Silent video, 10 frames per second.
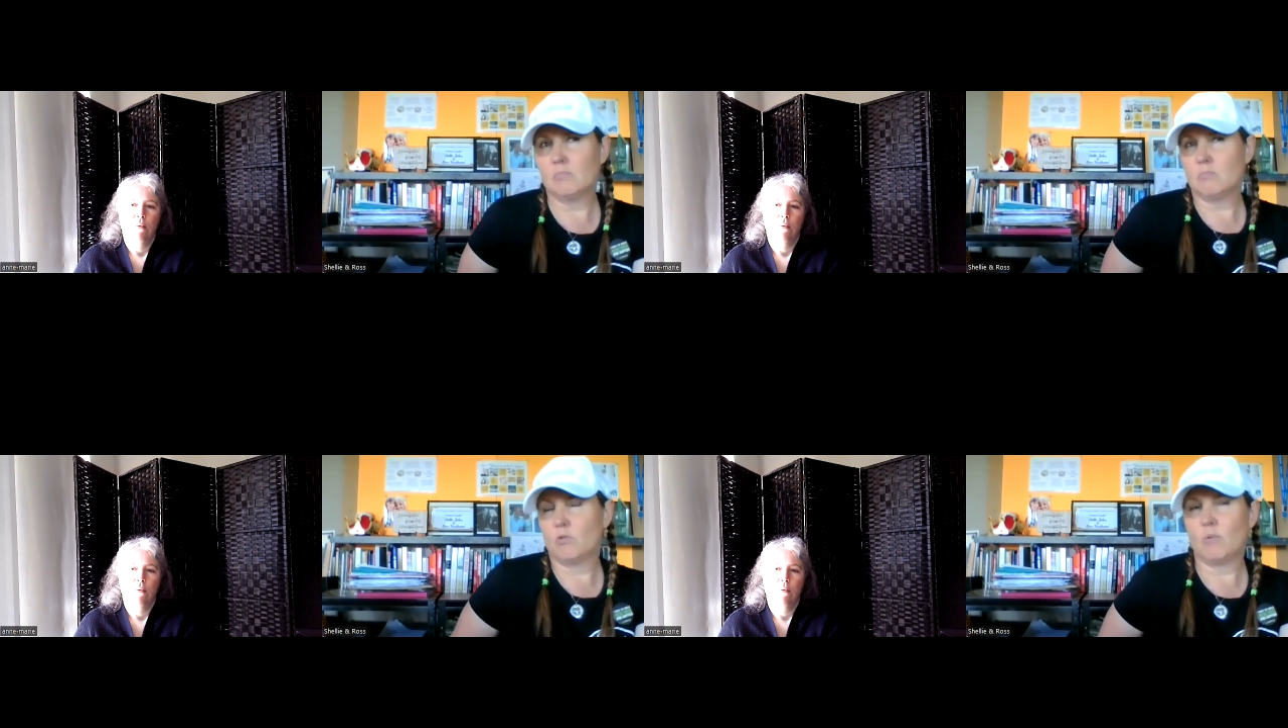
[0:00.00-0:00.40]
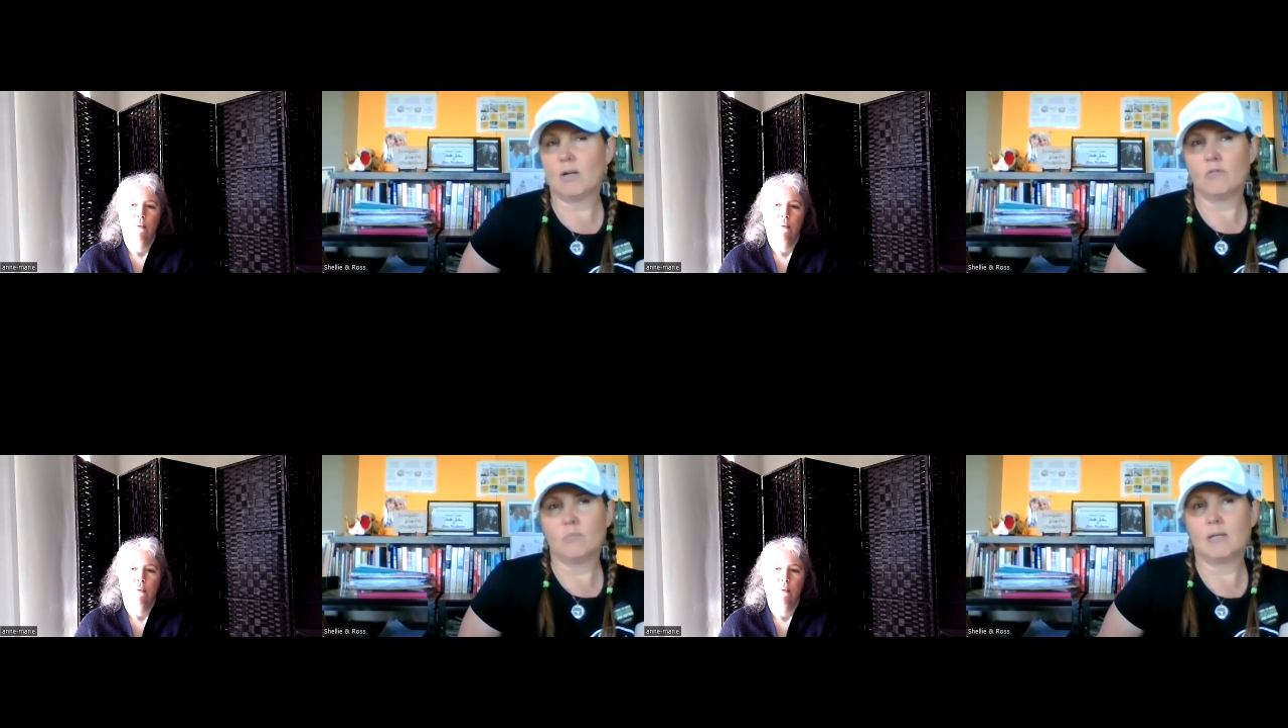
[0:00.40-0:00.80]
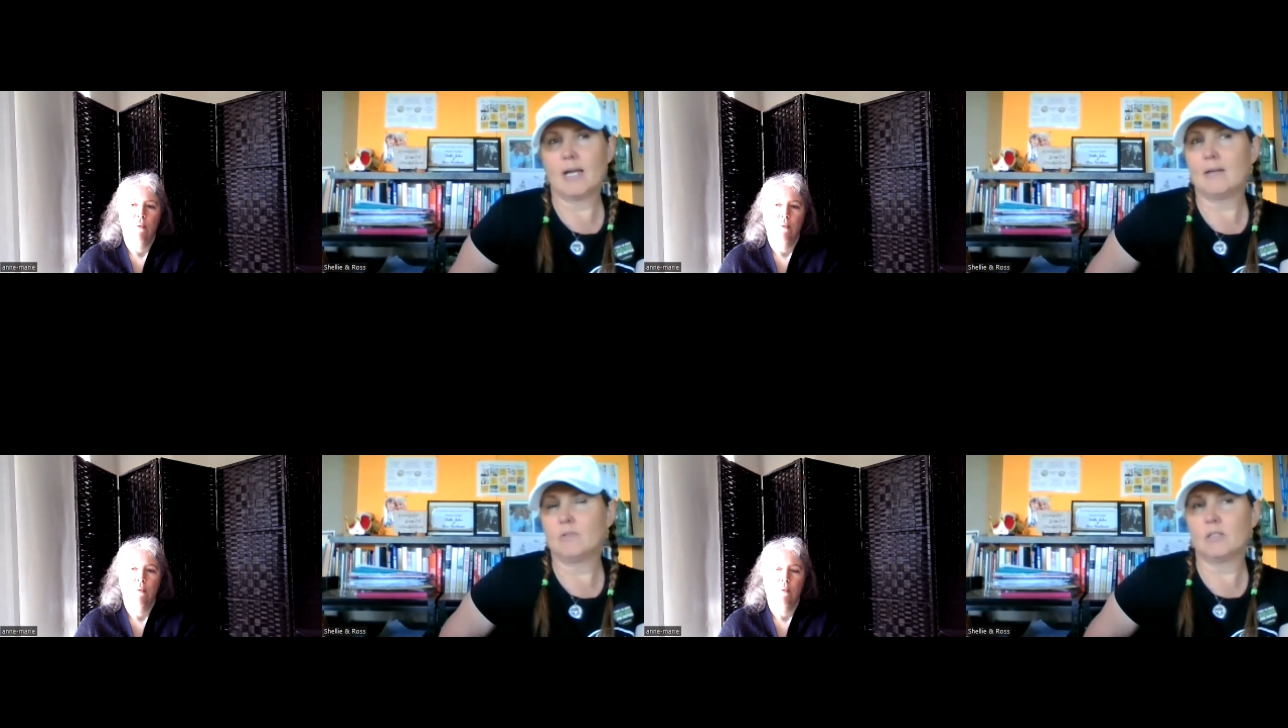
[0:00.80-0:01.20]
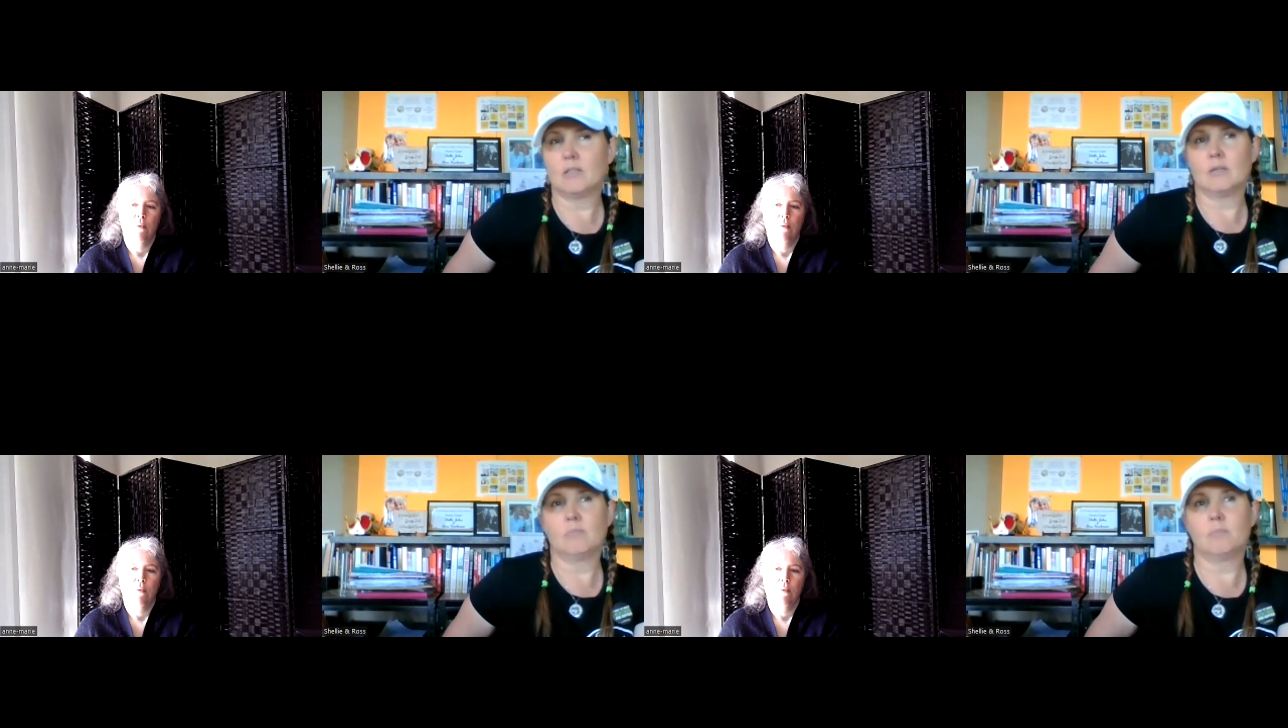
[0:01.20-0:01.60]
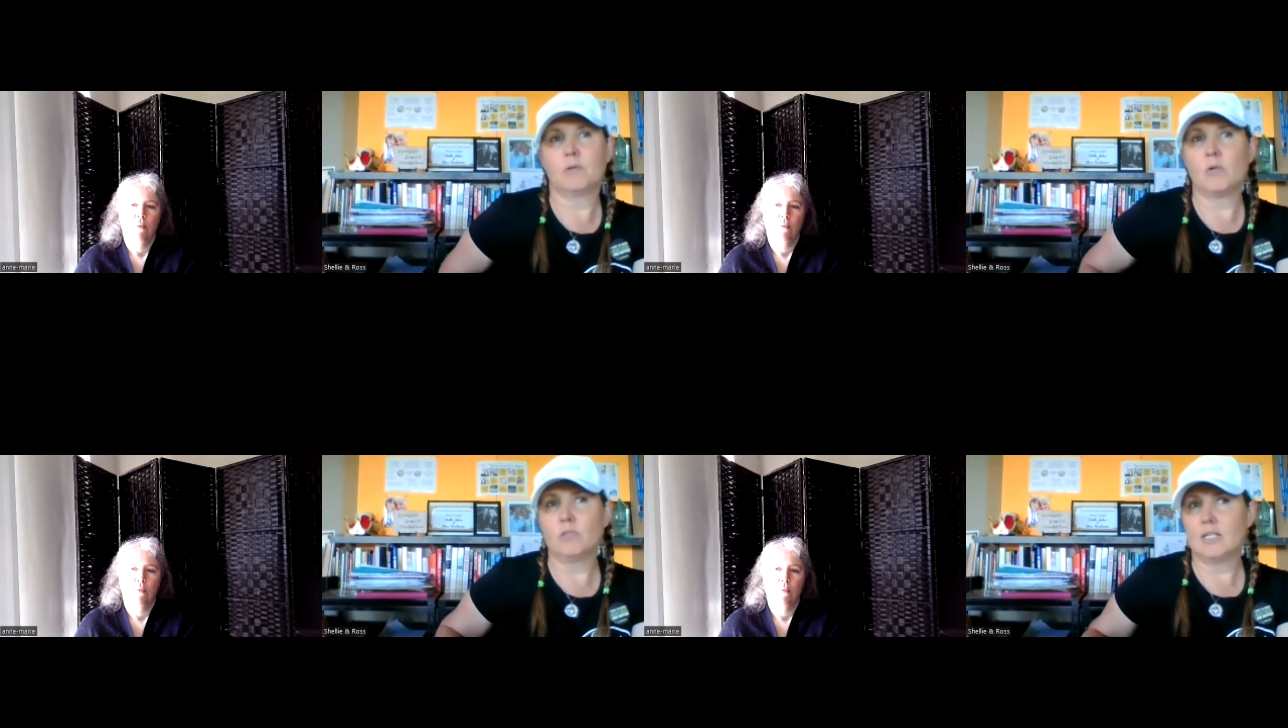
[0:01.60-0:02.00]
one of them came to the
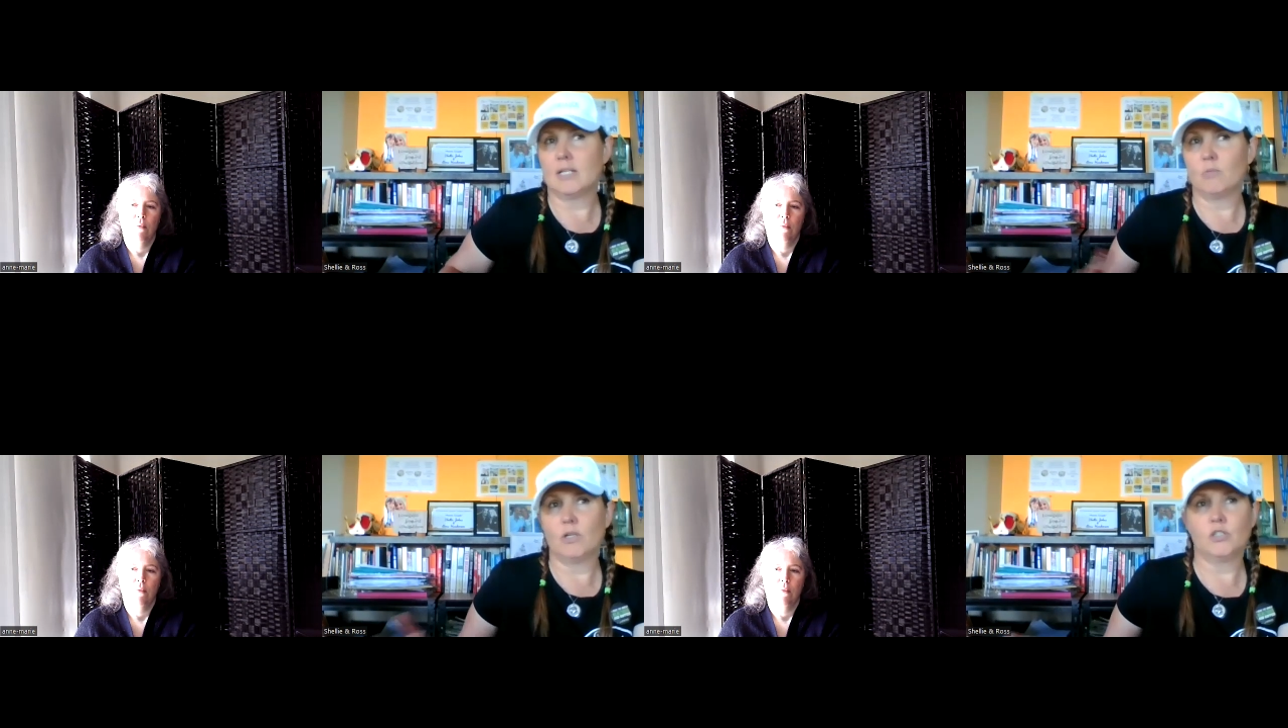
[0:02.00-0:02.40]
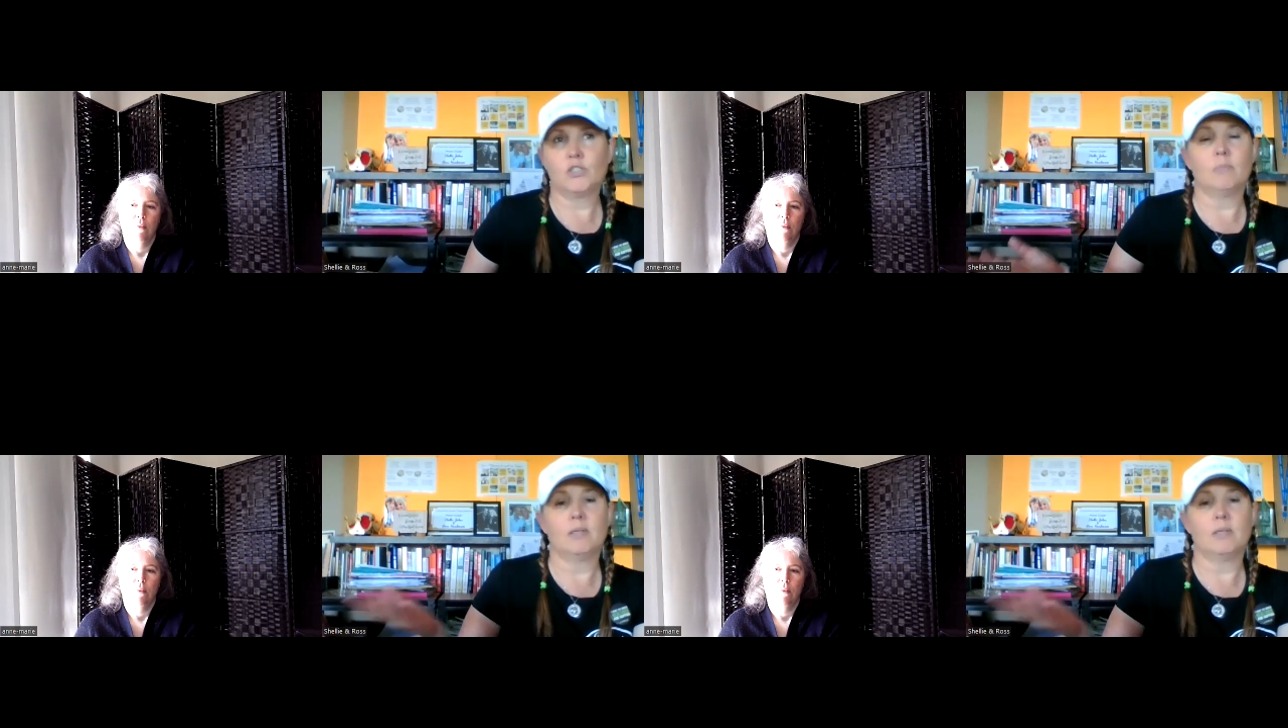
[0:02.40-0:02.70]
goal setting workshop